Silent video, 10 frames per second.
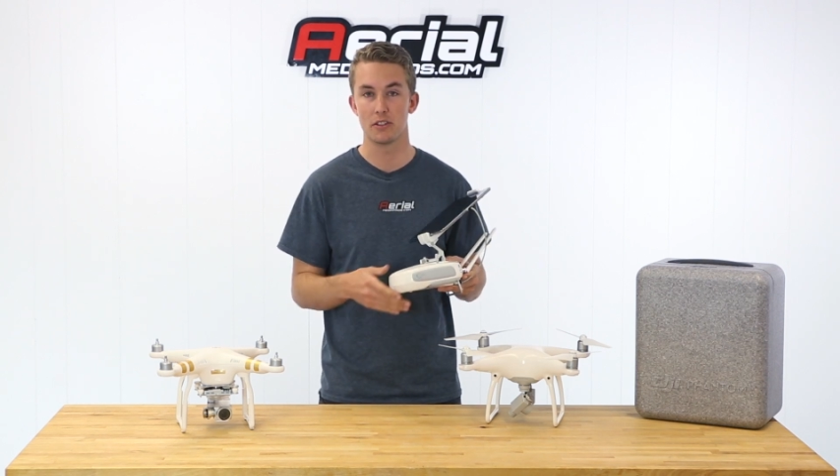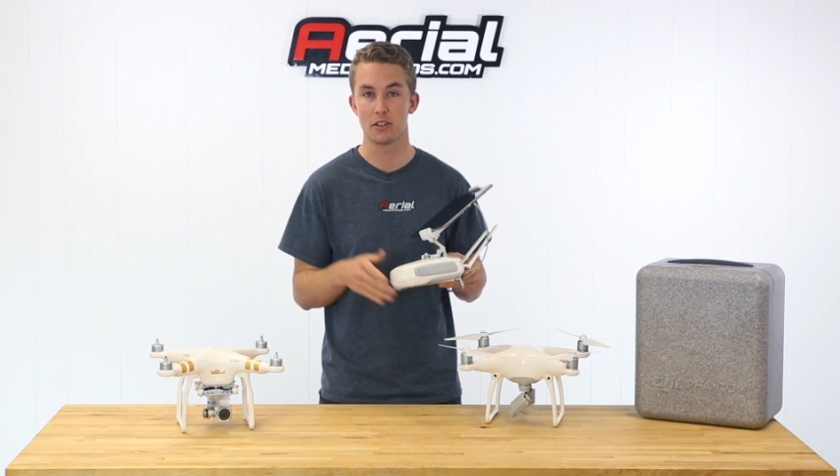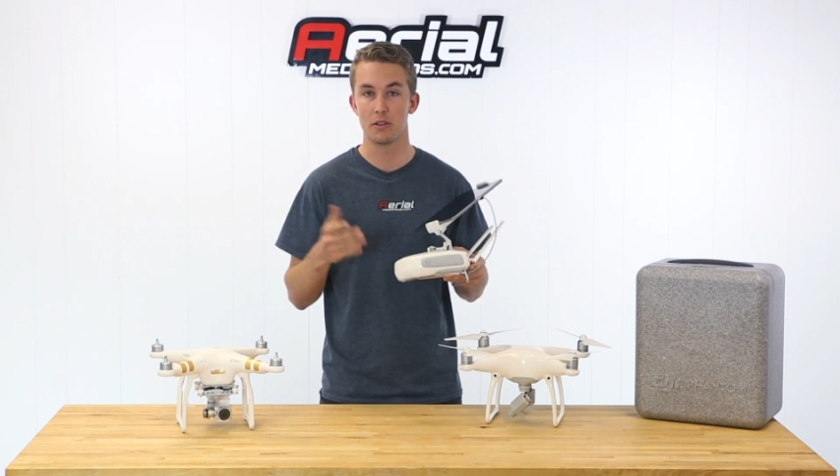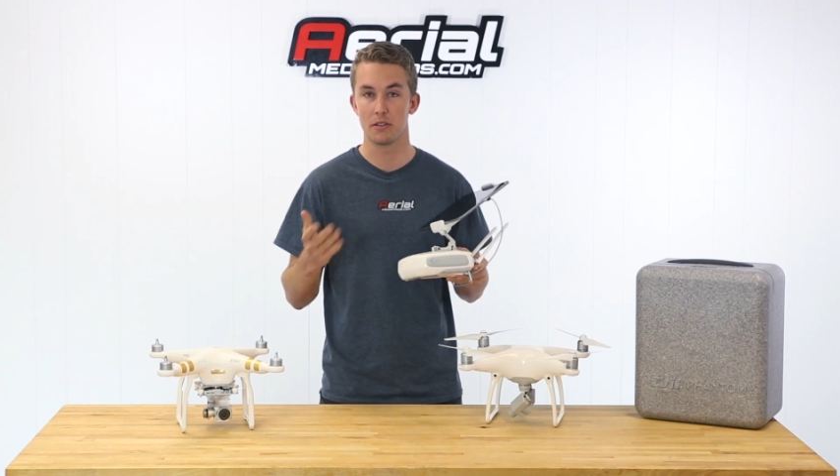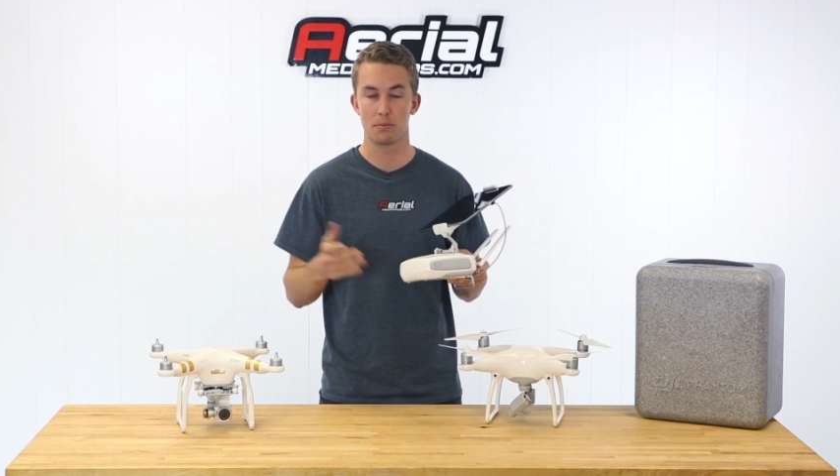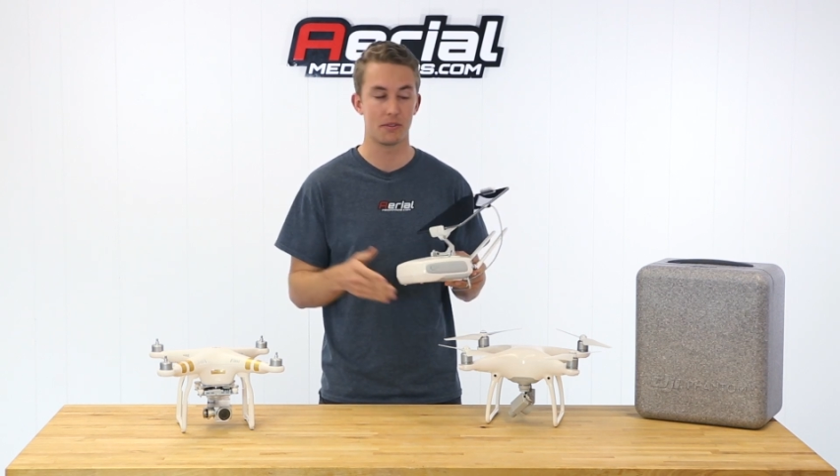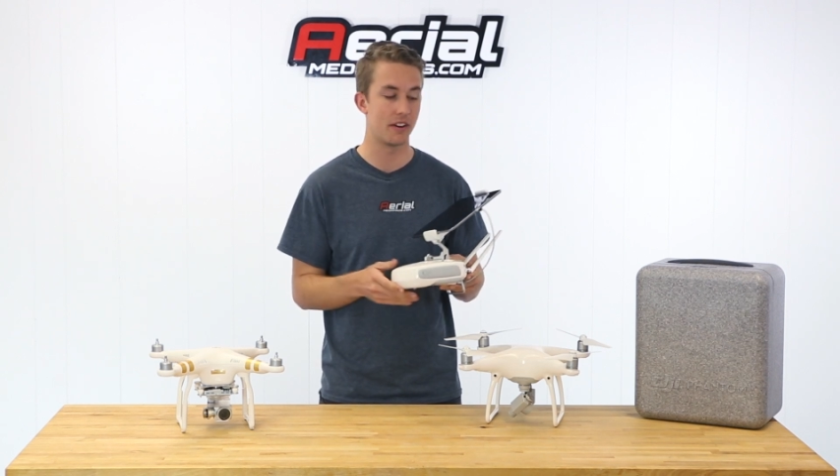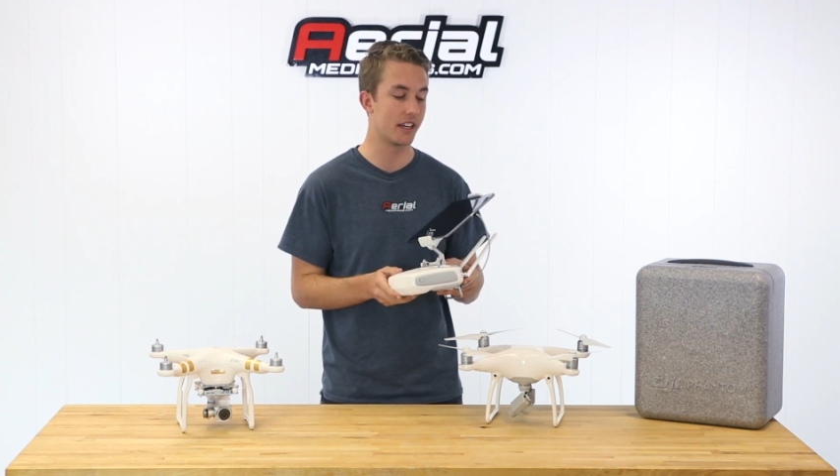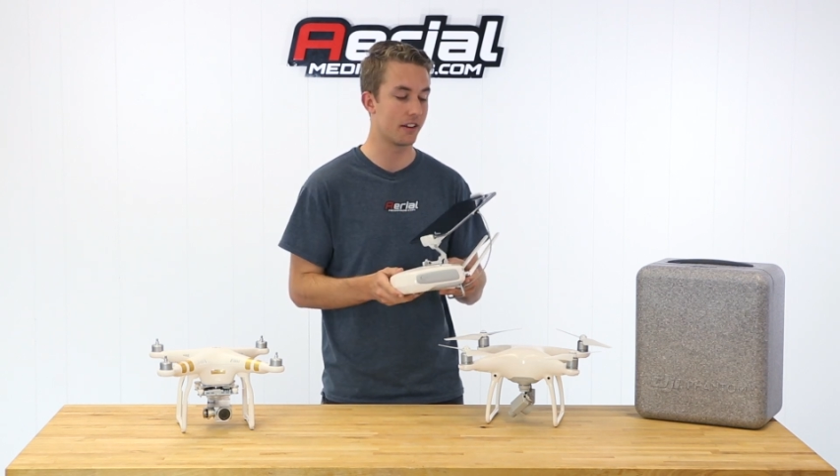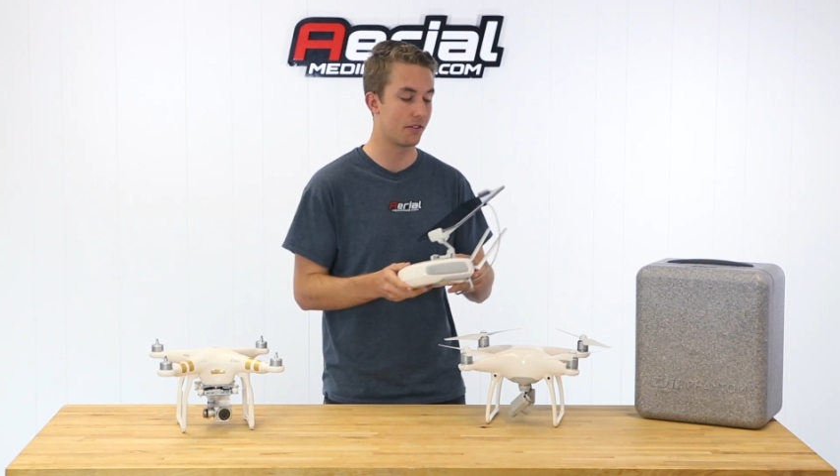so
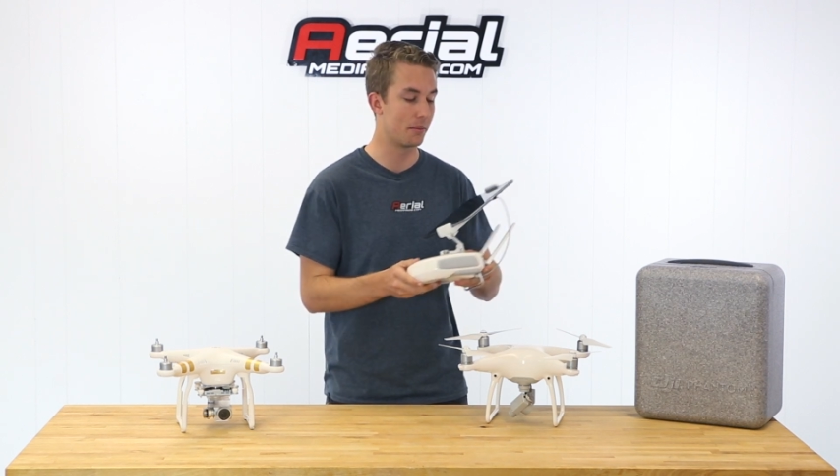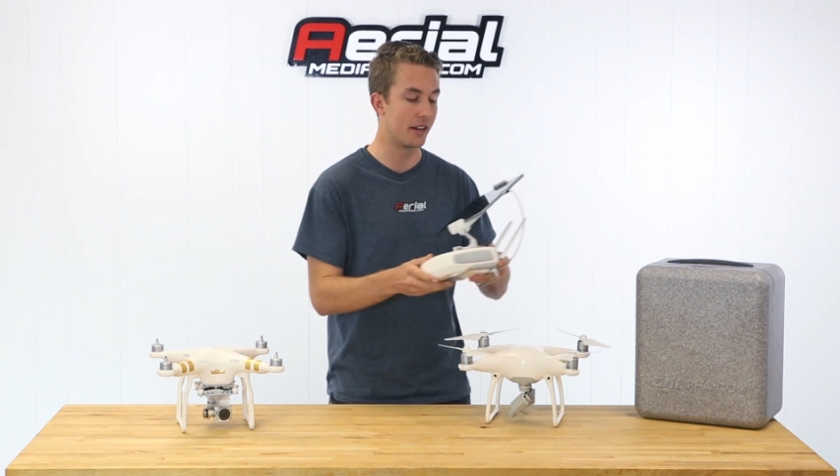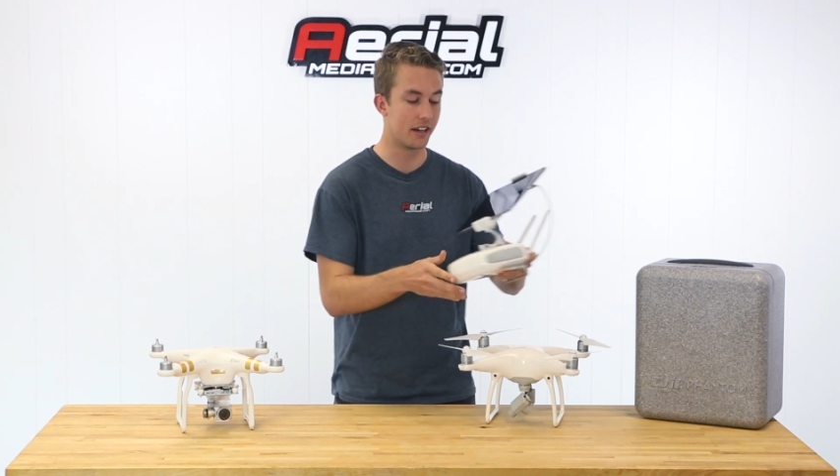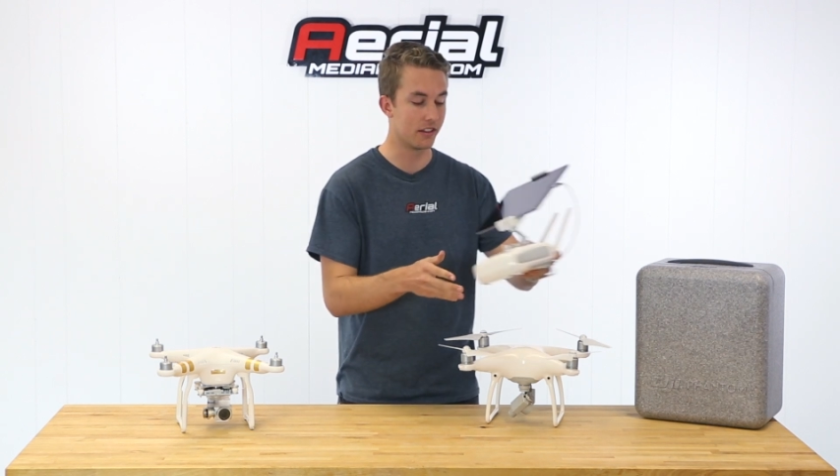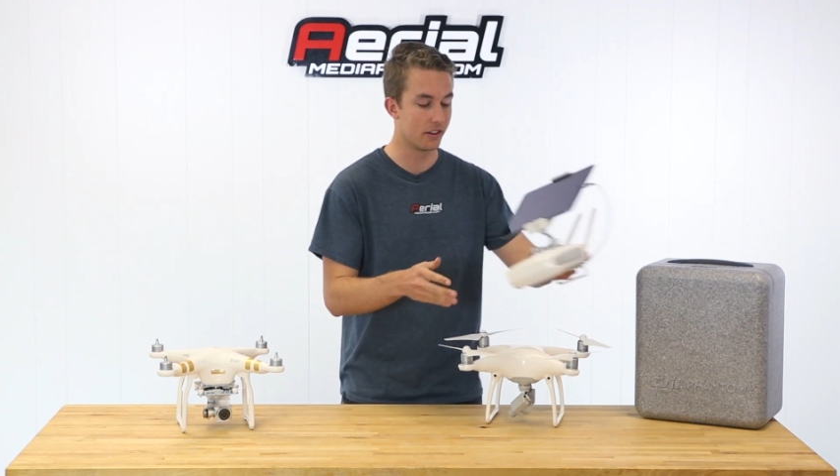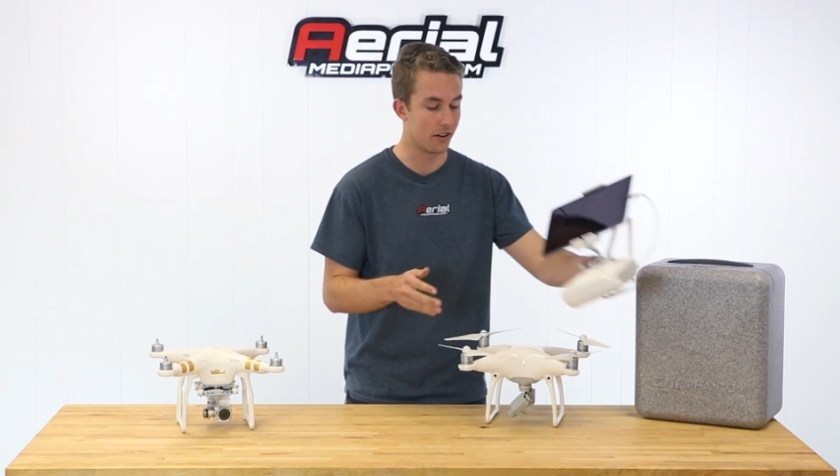preventing it from hitting the